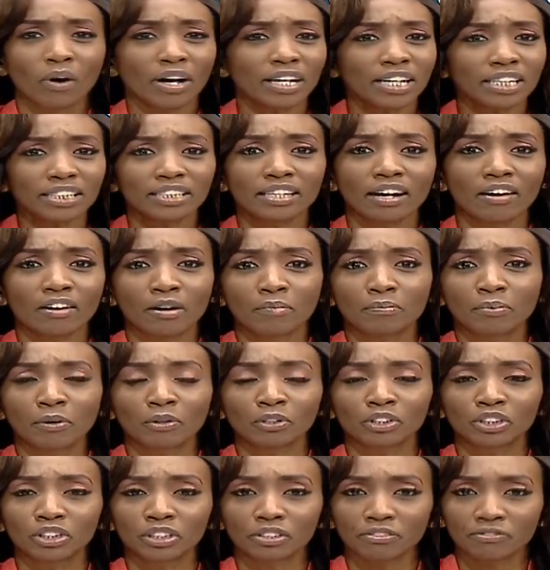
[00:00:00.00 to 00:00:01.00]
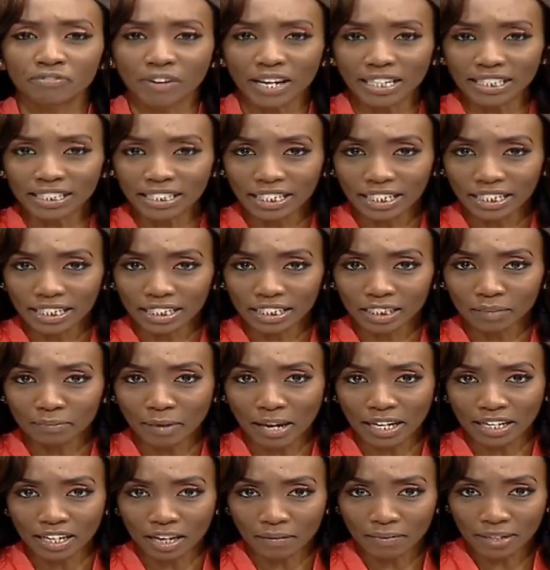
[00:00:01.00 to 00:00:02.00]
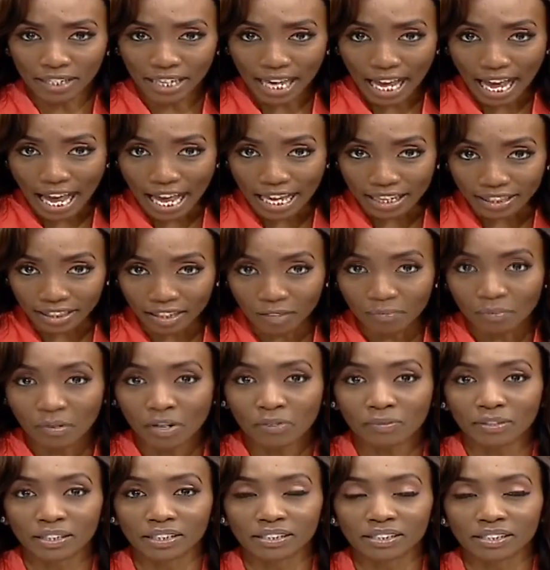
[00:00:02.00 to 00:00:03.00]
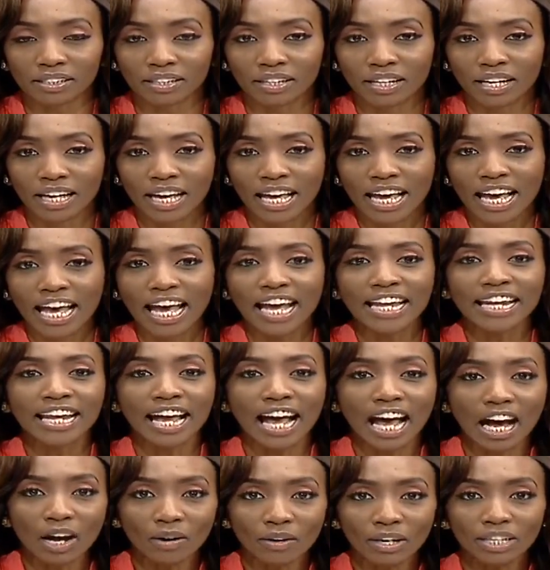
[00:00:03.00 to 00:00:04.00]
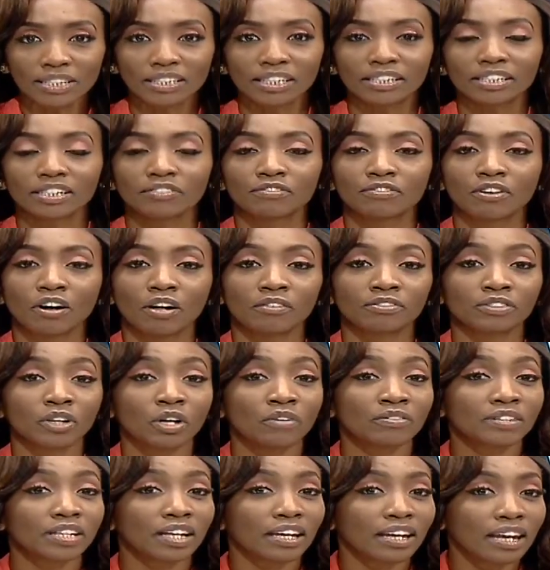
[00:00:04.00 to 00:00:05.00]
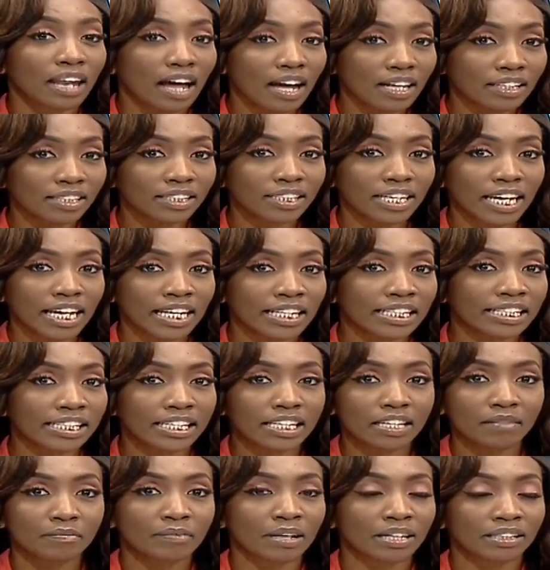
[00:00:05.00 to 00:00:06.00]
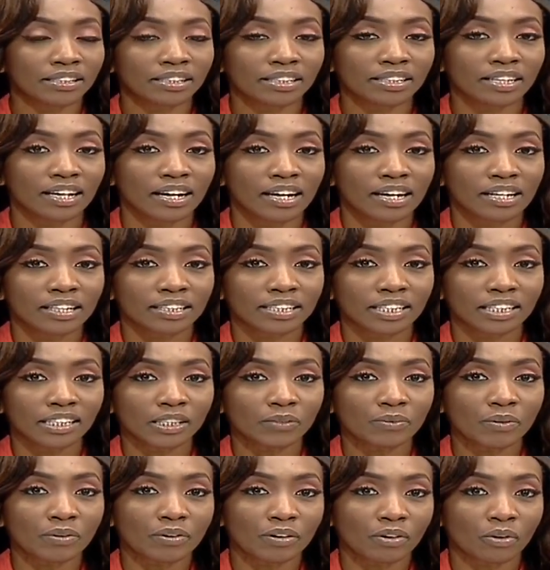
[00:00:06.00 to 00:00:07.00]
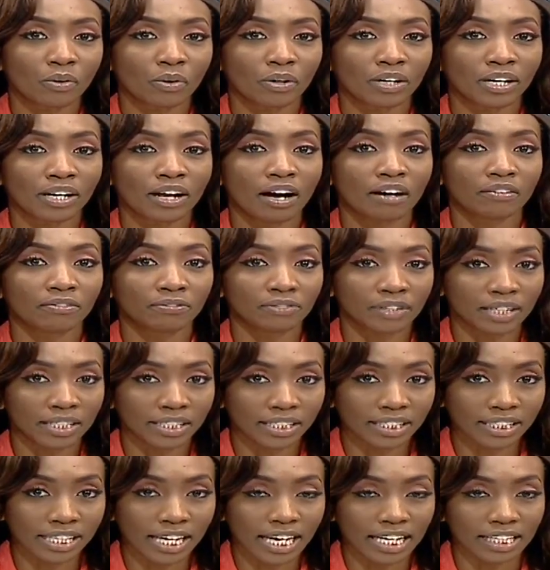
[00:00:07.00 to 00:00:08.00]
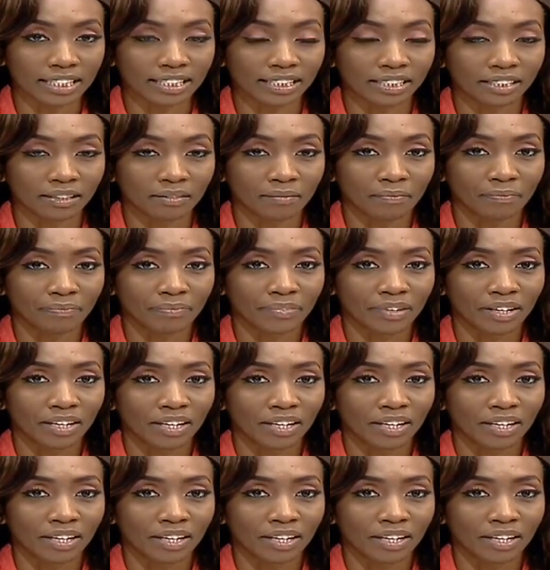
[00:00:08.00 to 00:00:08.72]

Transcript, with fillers: What is our approach to fighting this pandemic at the moment? And how has it evolved over the last 18 months since we recorded our first case?